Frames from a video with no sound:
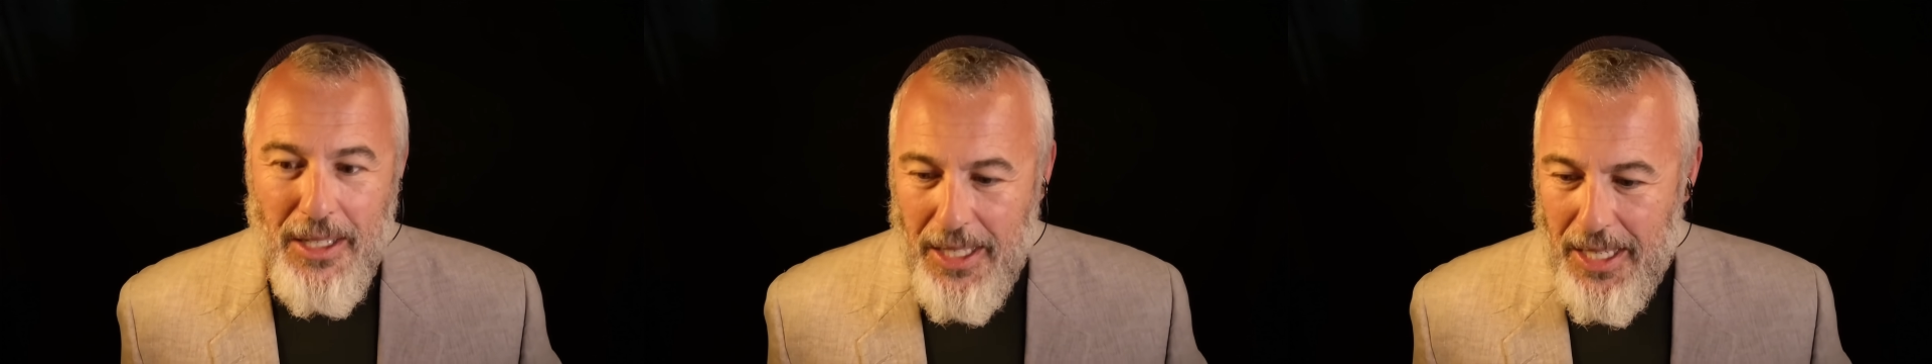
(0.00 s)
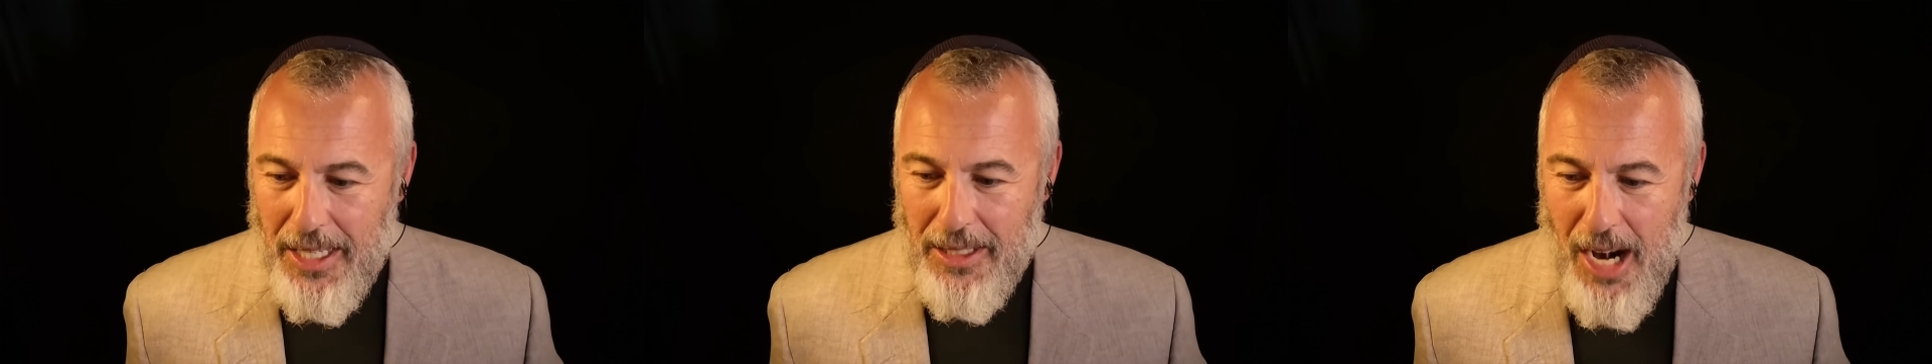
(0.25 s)

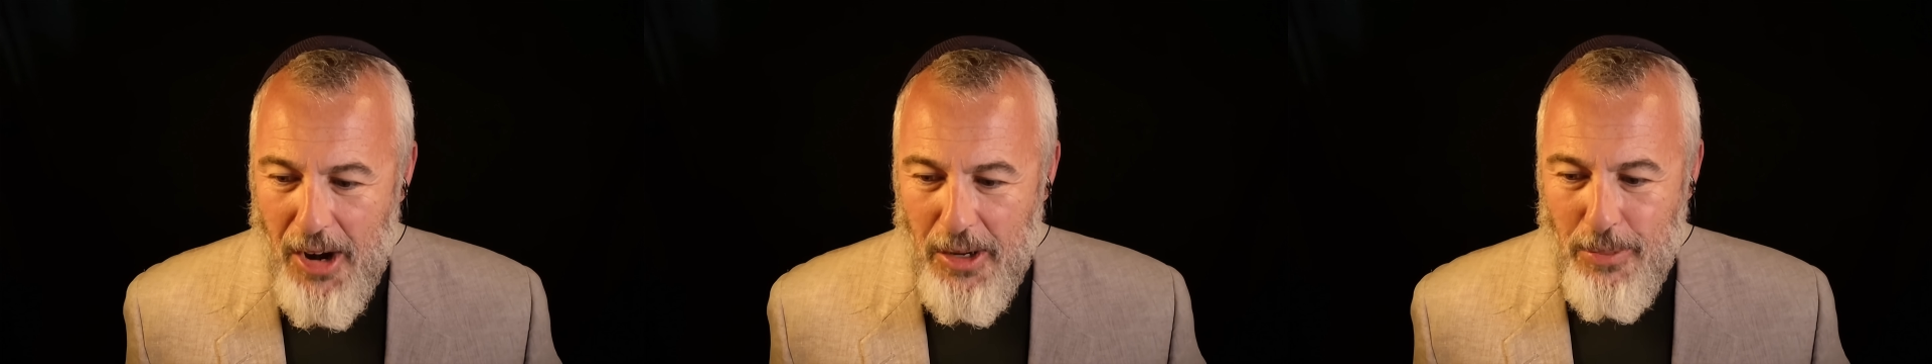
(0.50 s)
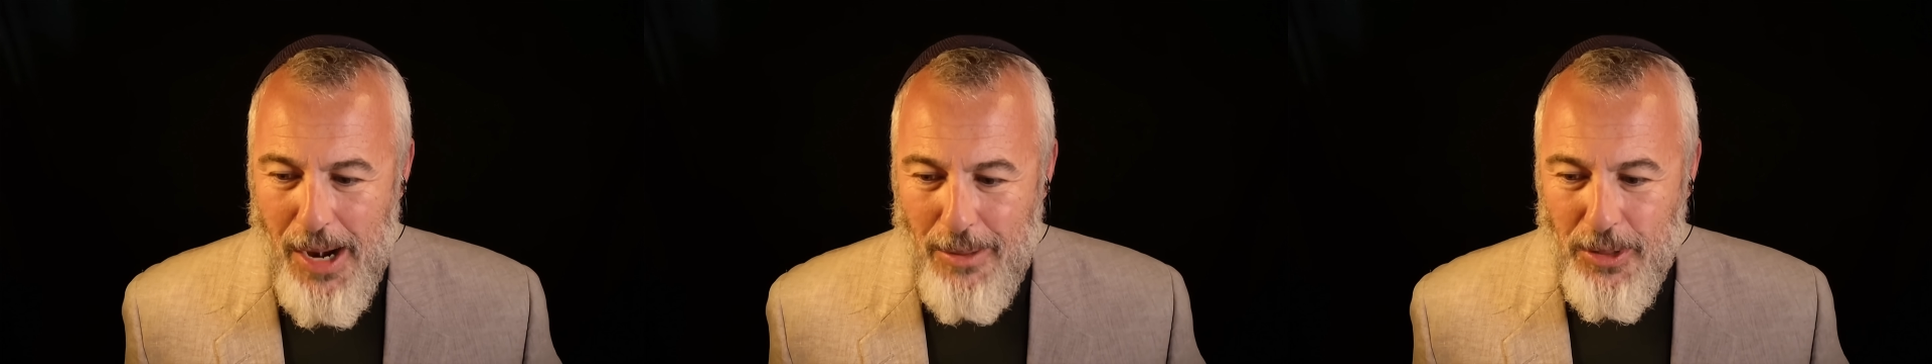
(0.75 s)
and Ari
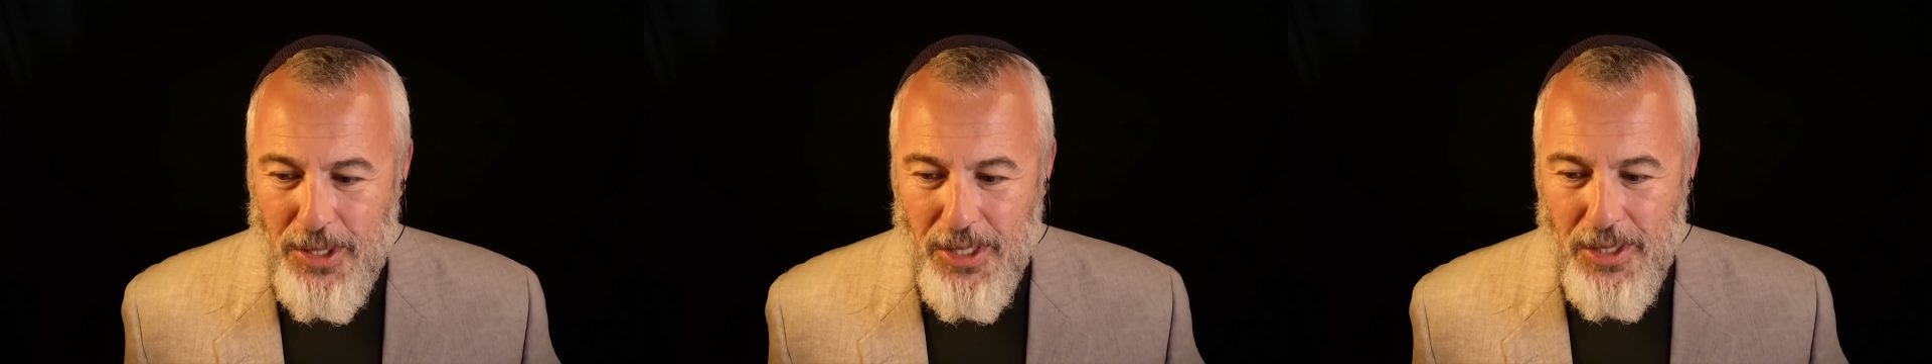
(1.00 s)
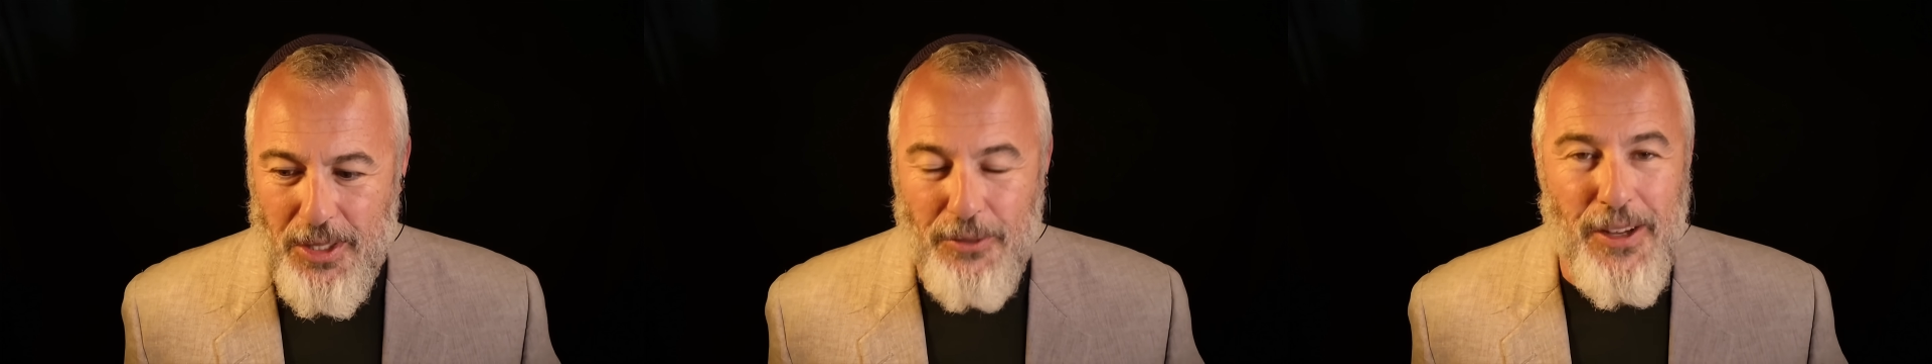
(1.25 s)

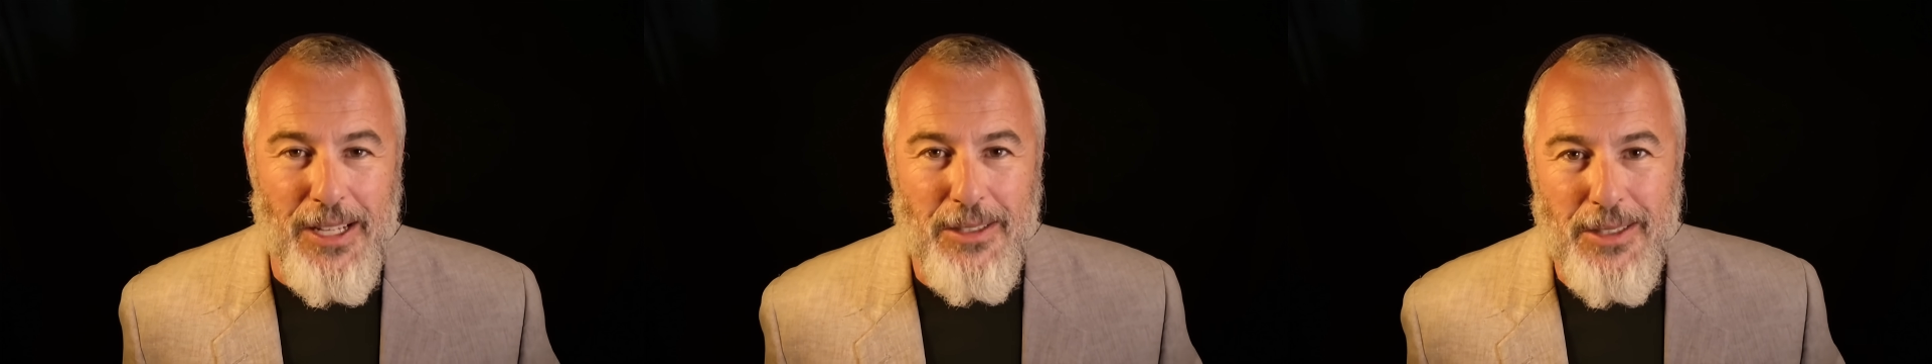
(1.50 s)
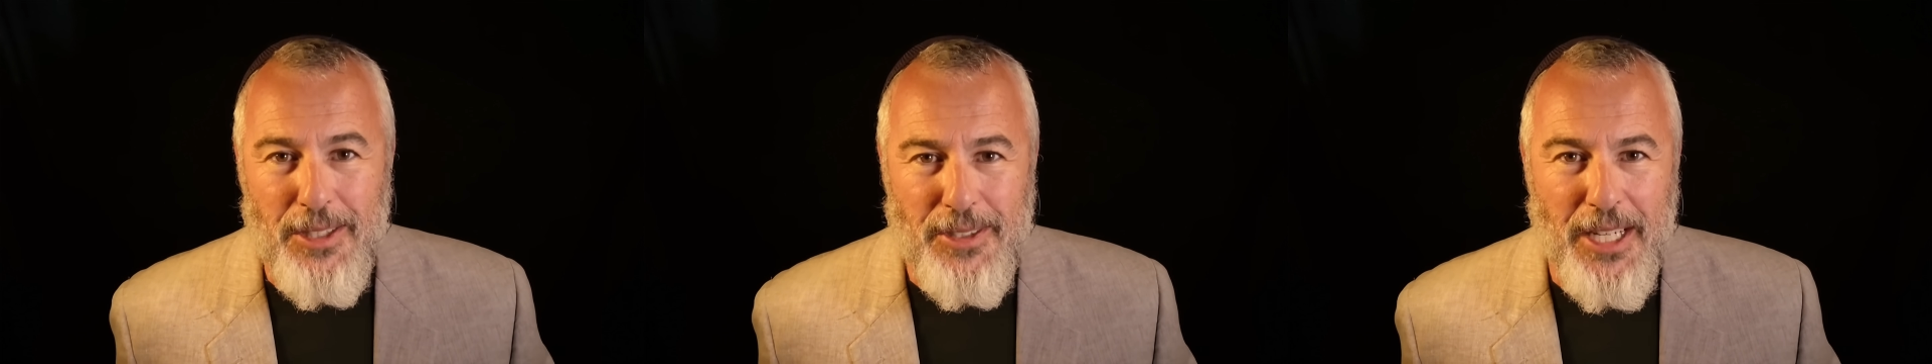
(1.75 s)
Abramowitz's
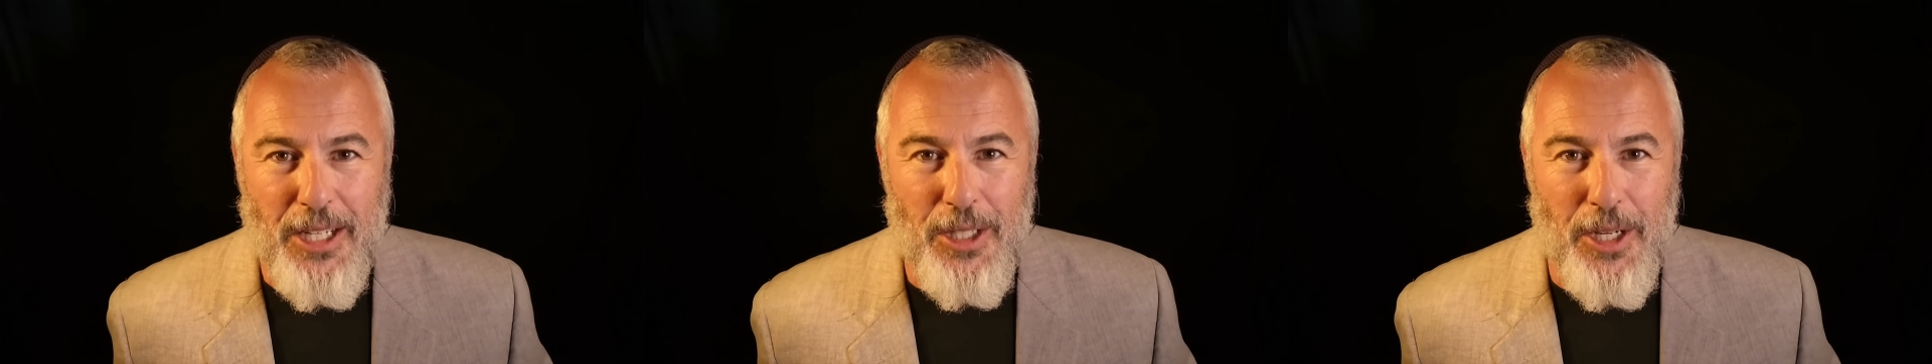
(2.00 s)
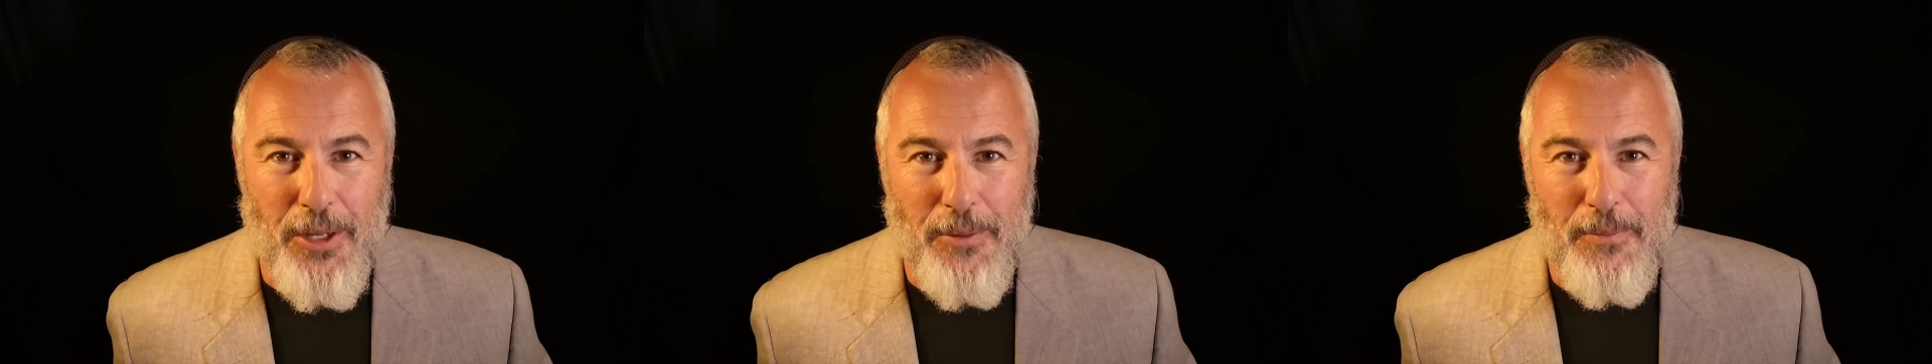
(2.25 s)
defense. Let's take a look.